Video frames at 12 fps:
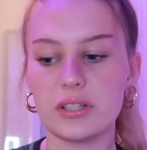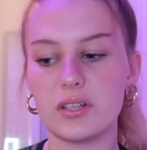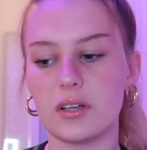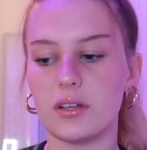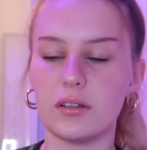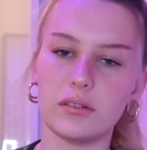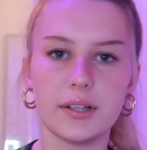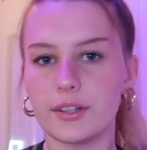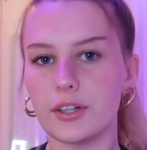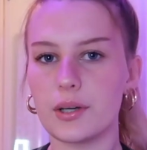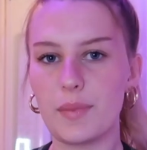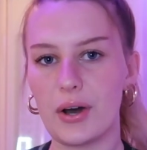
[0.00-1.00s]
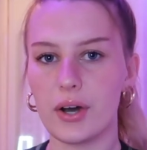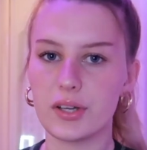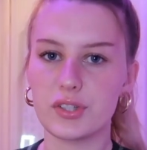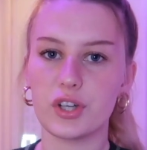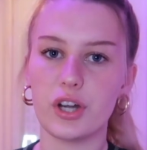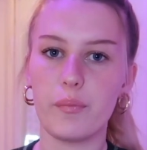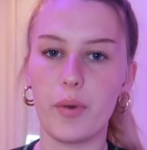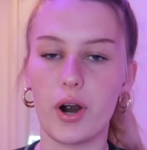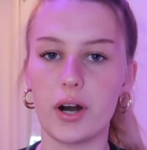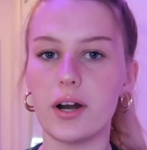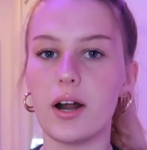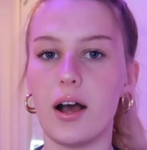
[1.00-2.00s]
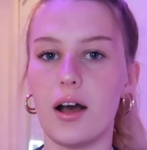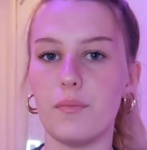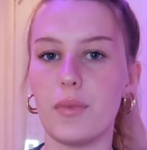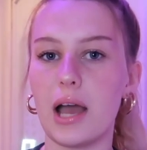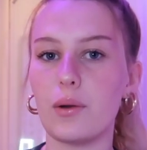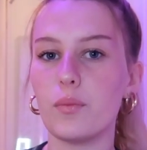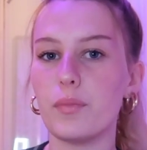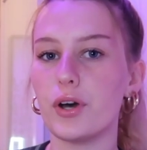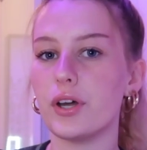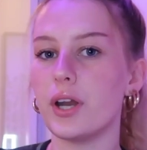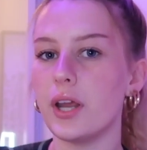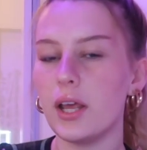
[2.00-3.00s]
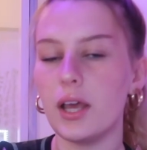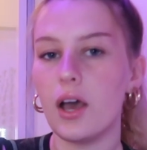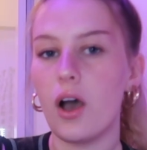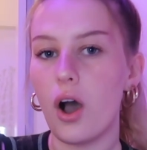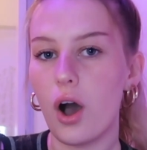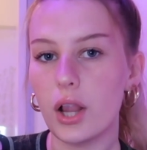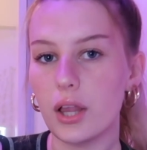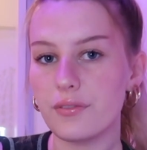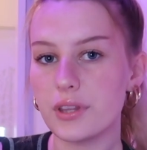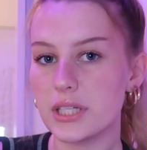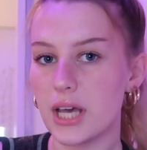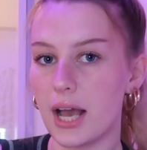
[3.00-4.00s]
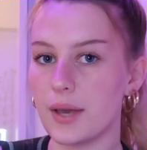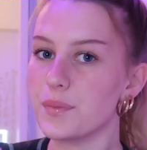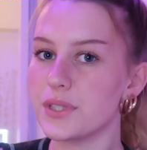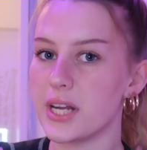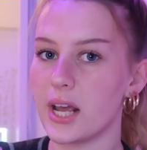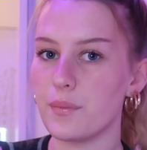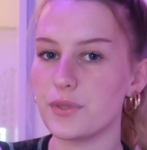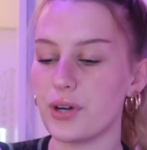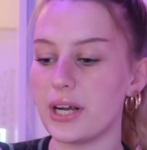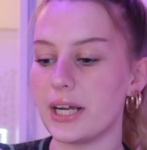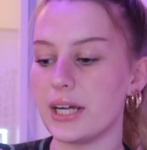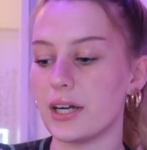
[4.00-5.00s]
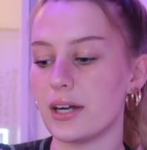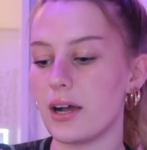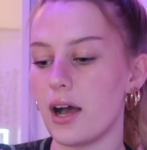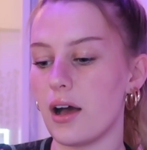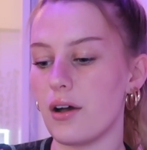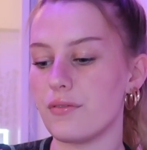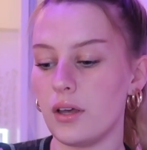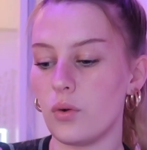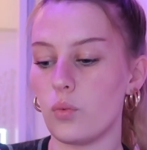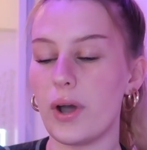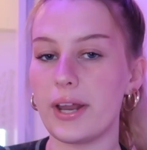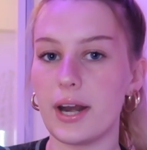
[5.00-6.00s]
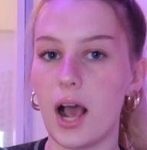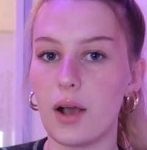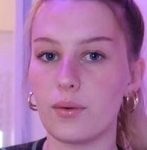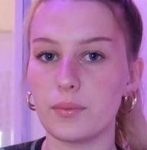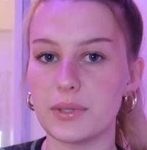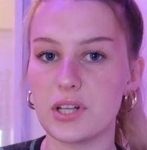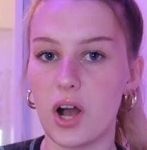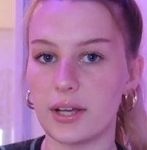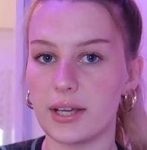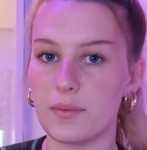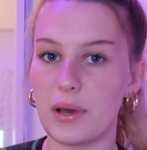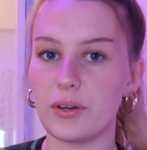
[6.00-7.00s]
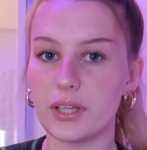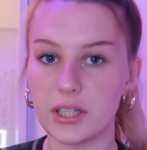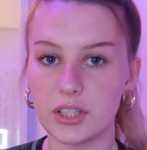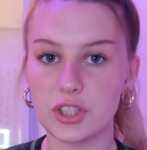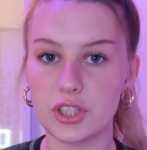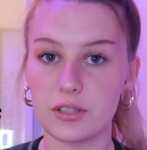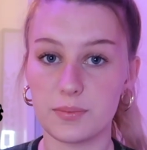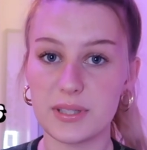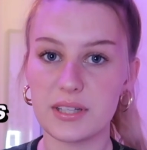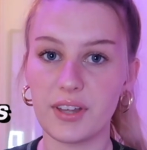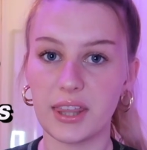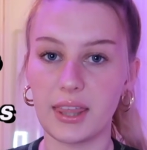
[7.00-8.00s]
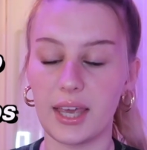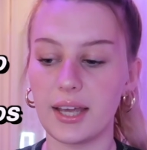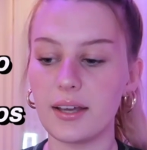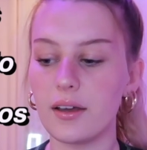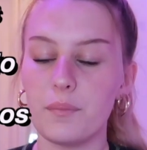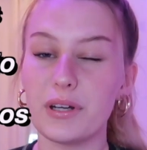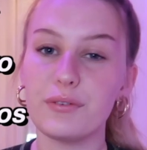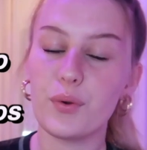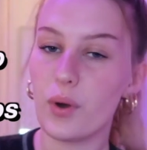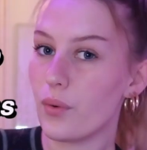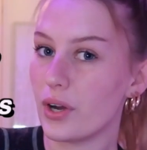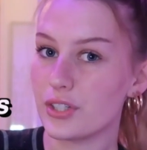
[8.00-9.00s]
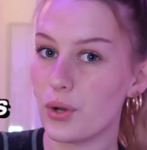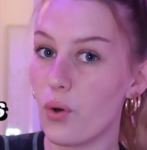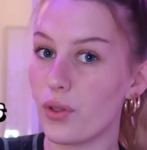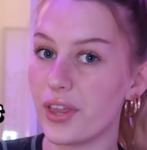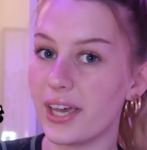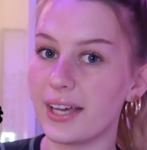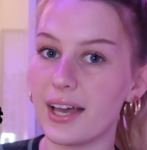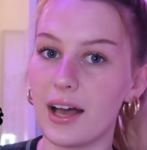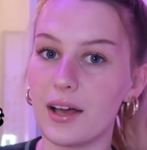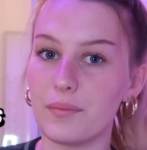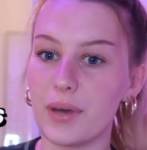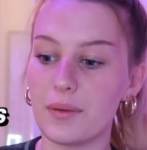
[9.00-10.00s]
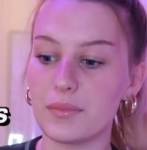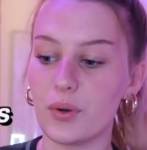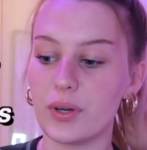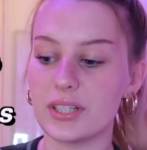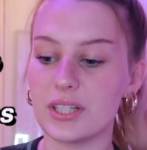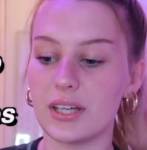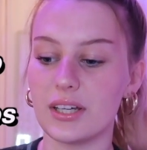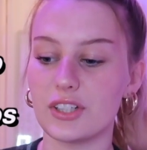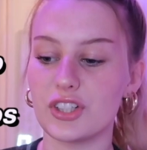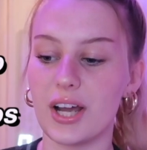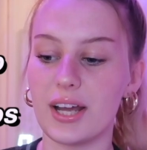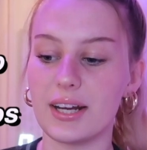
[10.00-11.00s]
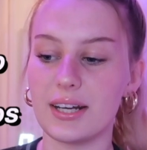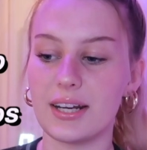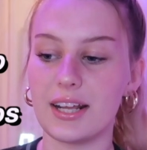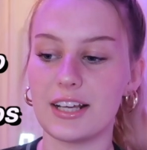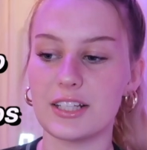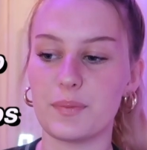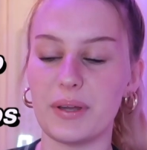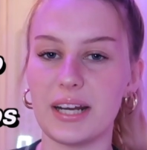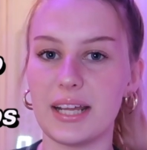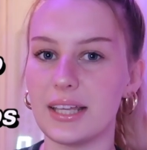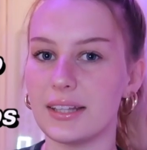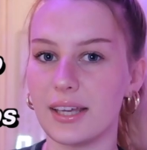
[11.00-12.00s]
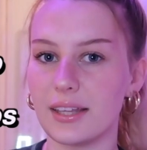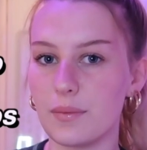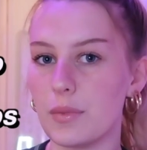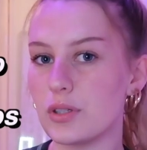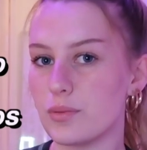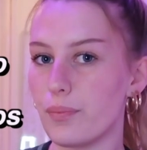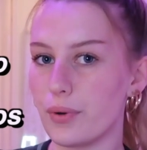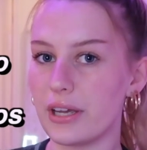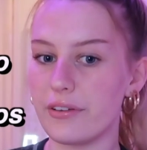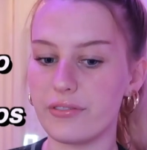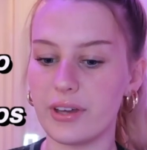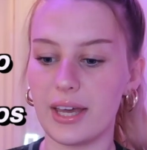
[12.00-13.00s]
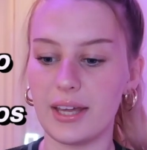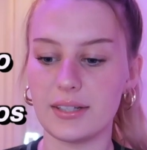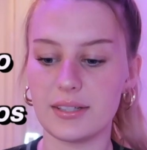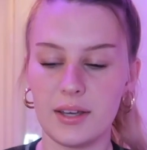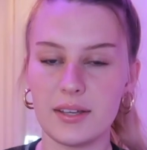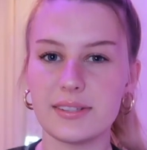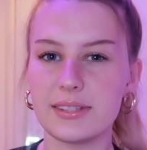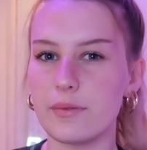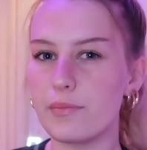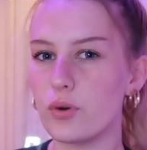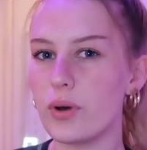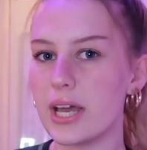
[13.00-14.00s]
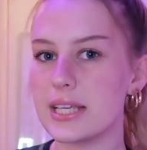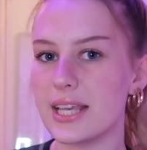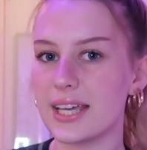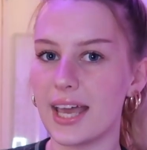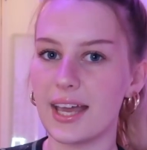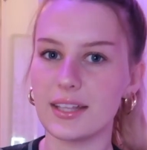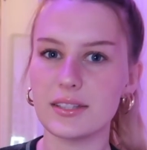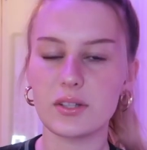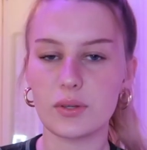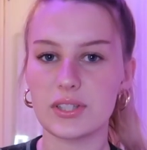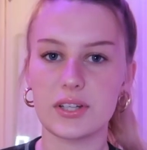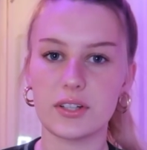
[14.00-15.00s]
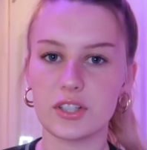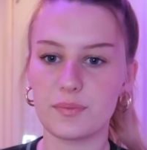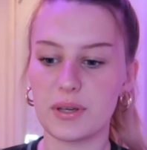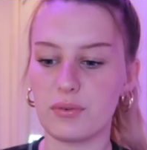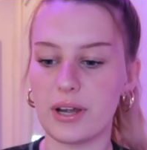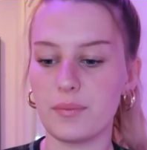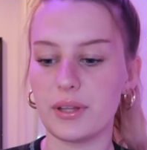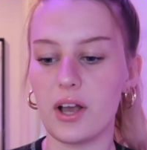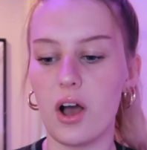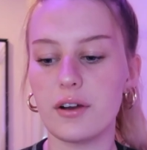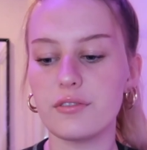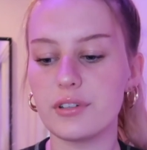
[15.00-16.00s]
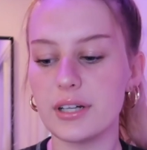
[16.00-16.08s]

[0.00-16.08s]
to learn about a certain part, I will put all of the timestamps right here of when I will be talking about each specific thing. But if you want to watch the whole thing, I'm going to try and explain it in like the most brief and simple way as I can, so it's not just me rambling on for an